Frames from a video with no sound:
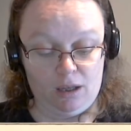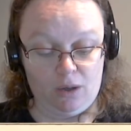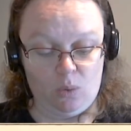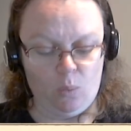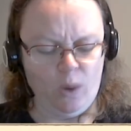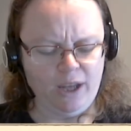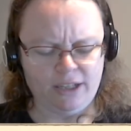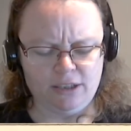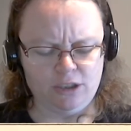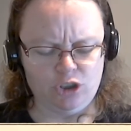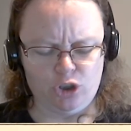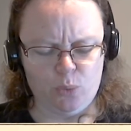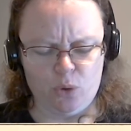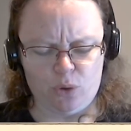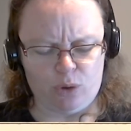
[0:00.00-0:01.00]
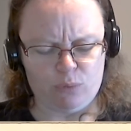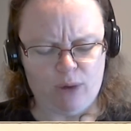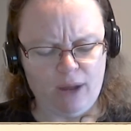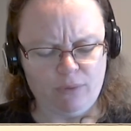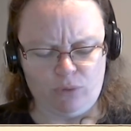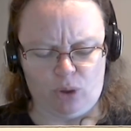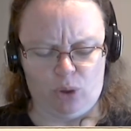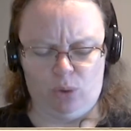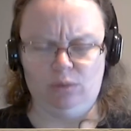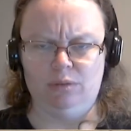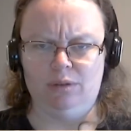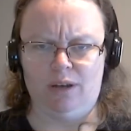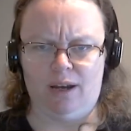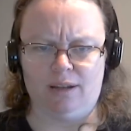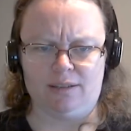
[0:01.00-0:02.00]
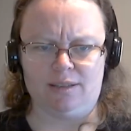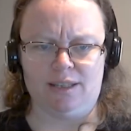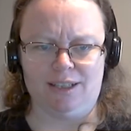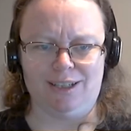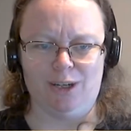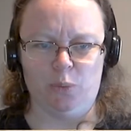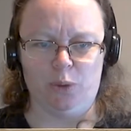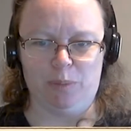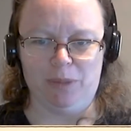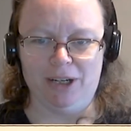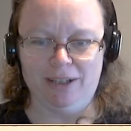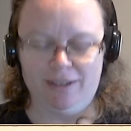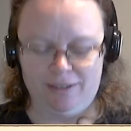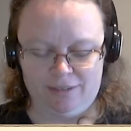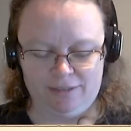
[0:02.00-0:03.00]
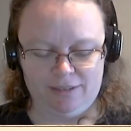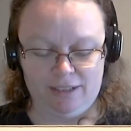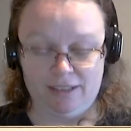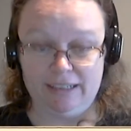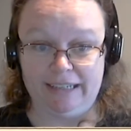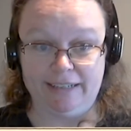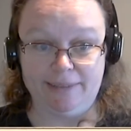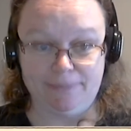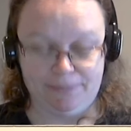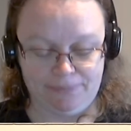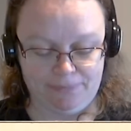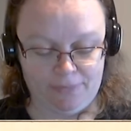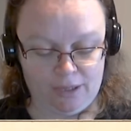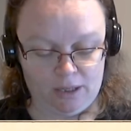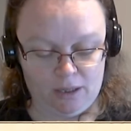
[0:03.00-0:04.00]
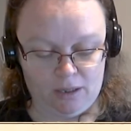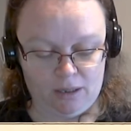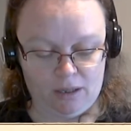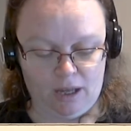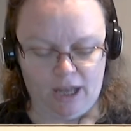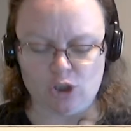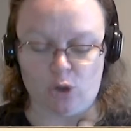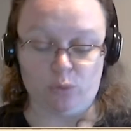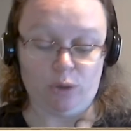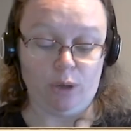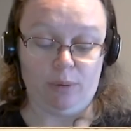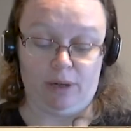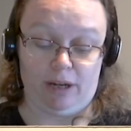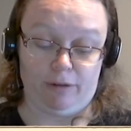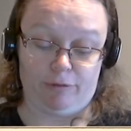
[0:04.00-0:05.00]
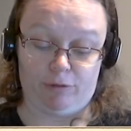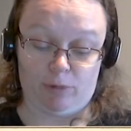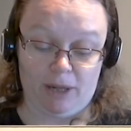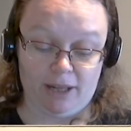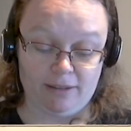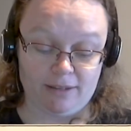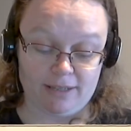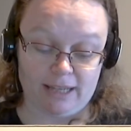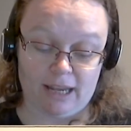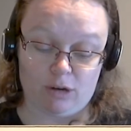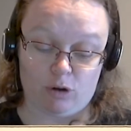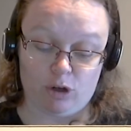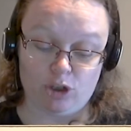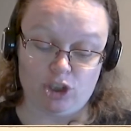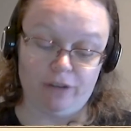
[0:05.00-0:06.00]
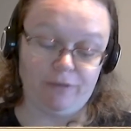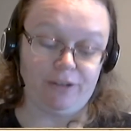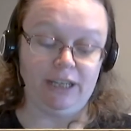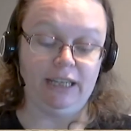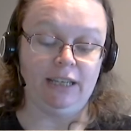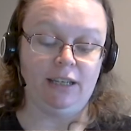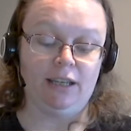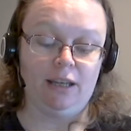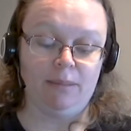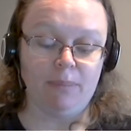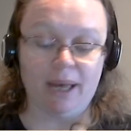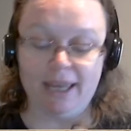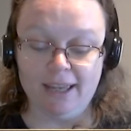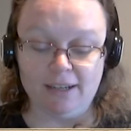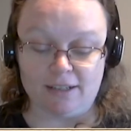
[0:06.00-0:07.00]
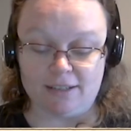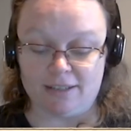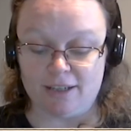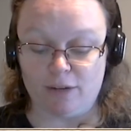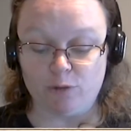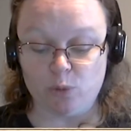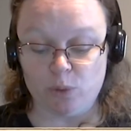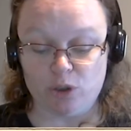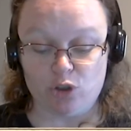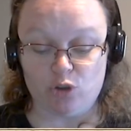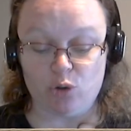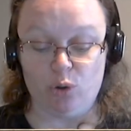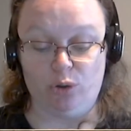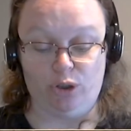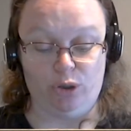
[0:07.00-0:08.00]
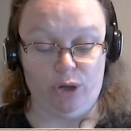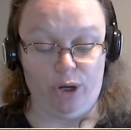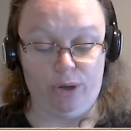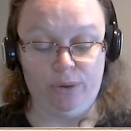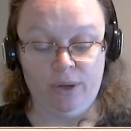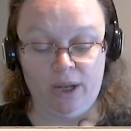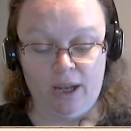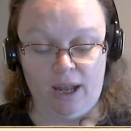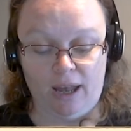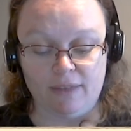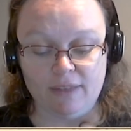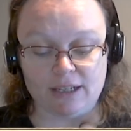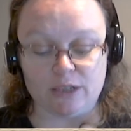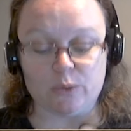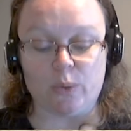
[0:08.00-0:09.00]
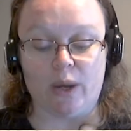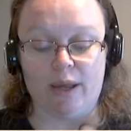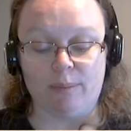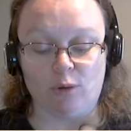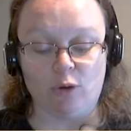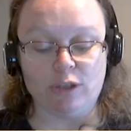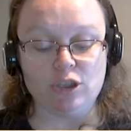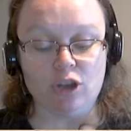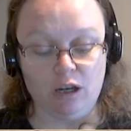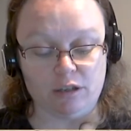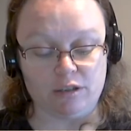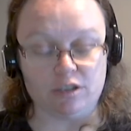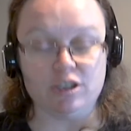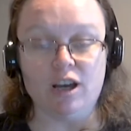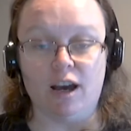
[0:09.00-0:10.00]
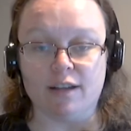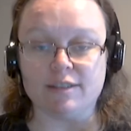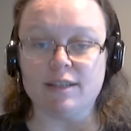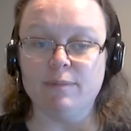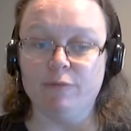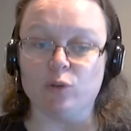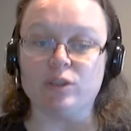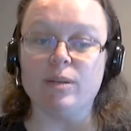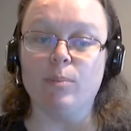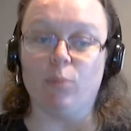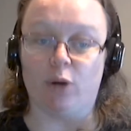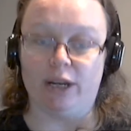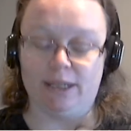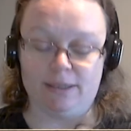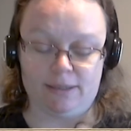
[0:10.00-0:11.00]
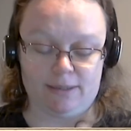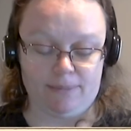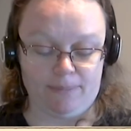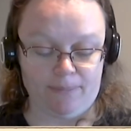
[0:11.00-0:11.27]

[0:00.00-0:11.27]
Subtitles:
"Why didn't you walk around the hole?" asked the Tin Woodman. "Indeed." "I don't know enough," replied the Scarecrow cheerfully. "My head is stuffed with straw, you know, and that is why I am going to Oz to ask him for some brains."